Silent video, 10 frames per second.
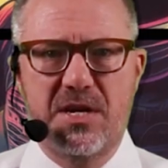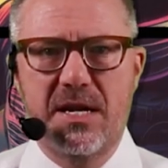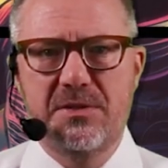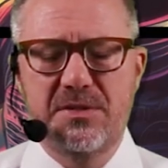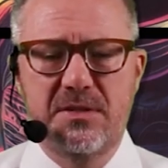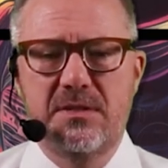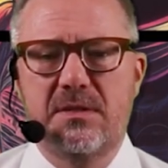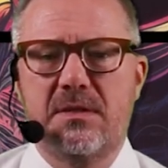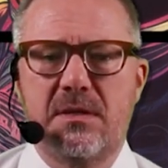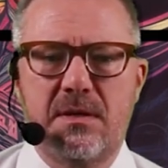it's changed.
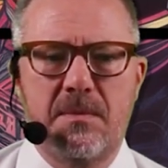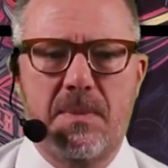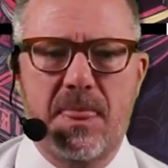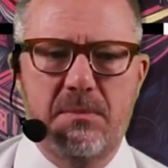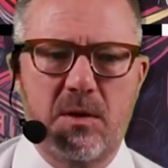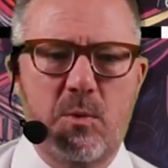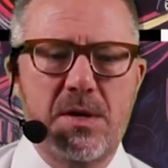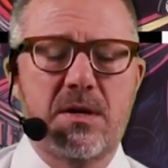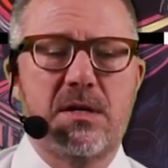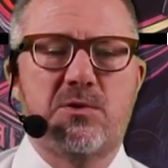But
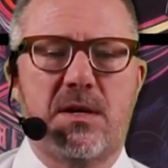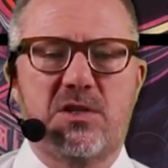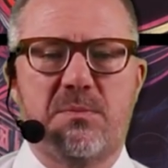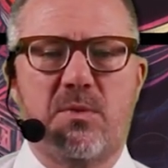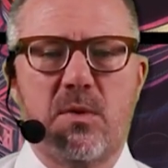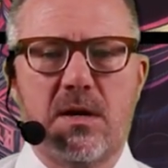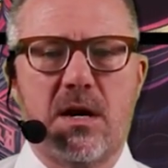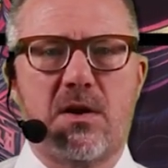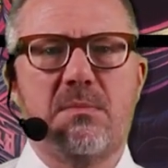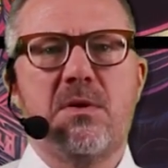we are going to try to
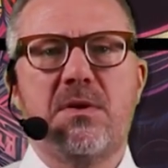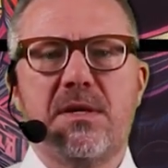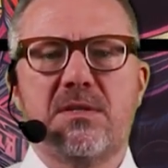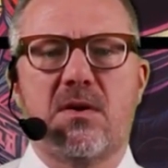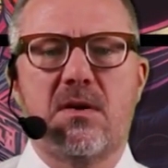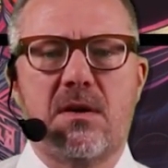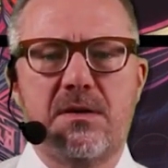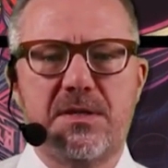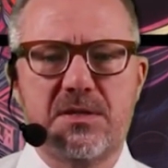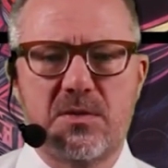support our communities on
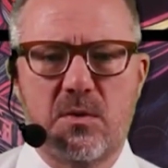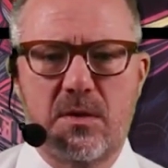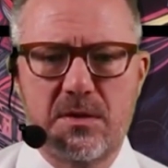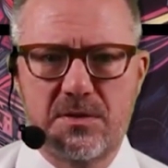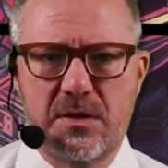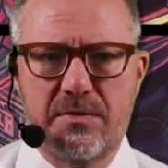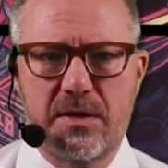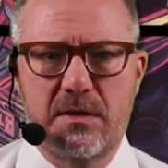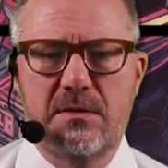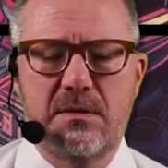our Discord
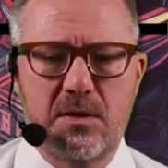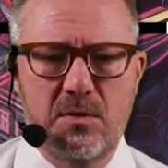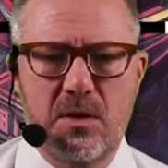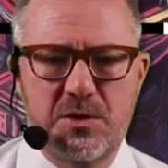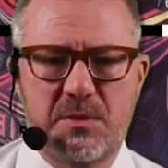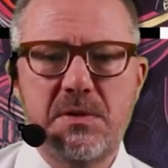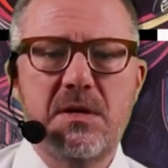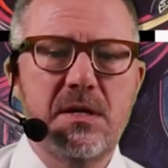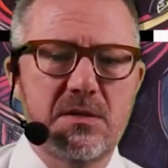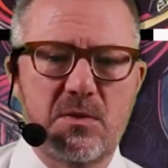server, CodeLaunch
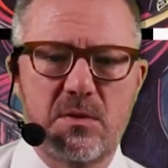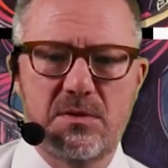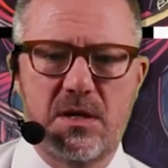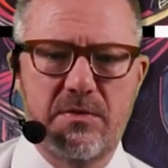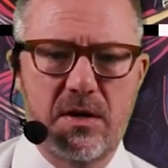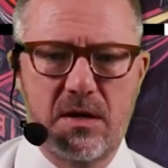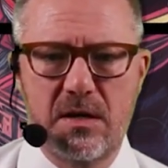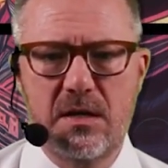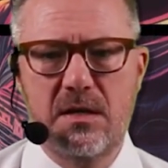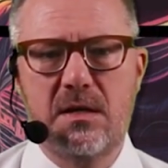Community Discord
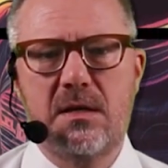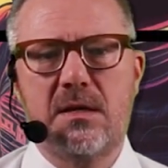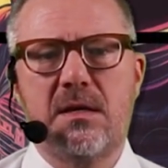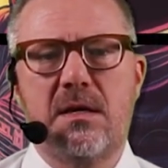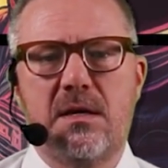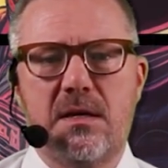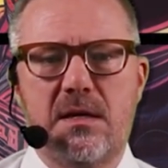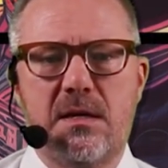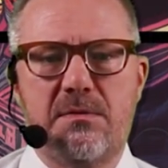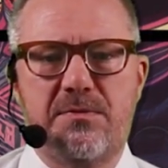server,
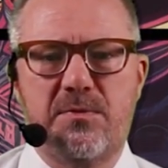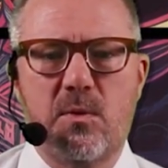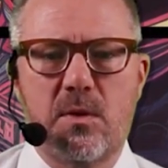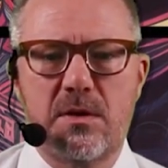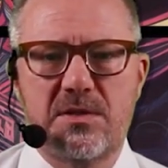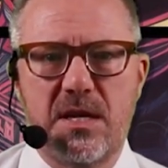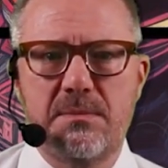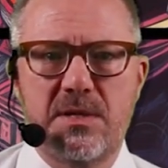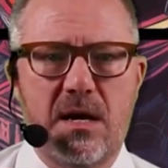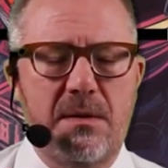for
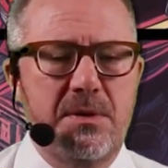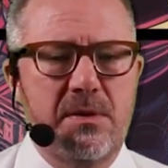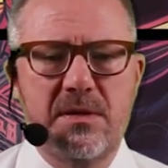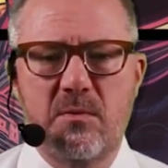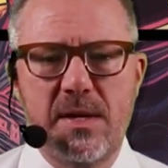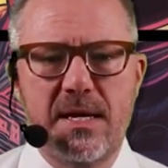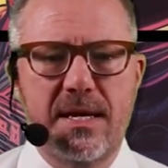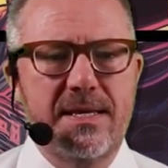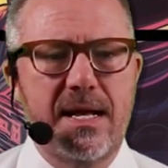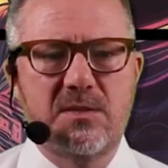some time during the
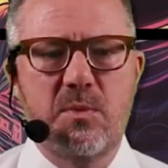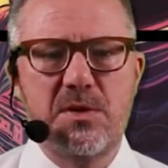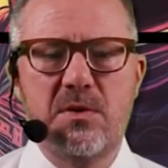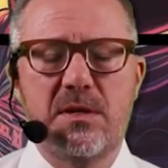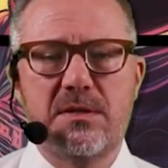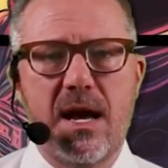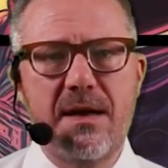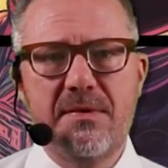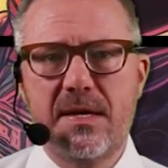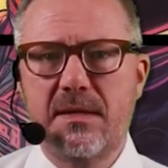week. And that's when you can
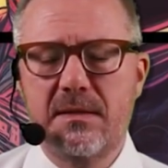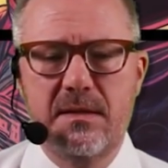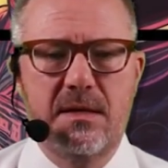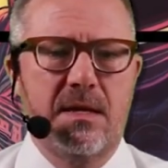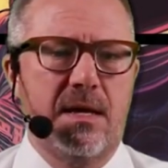dive in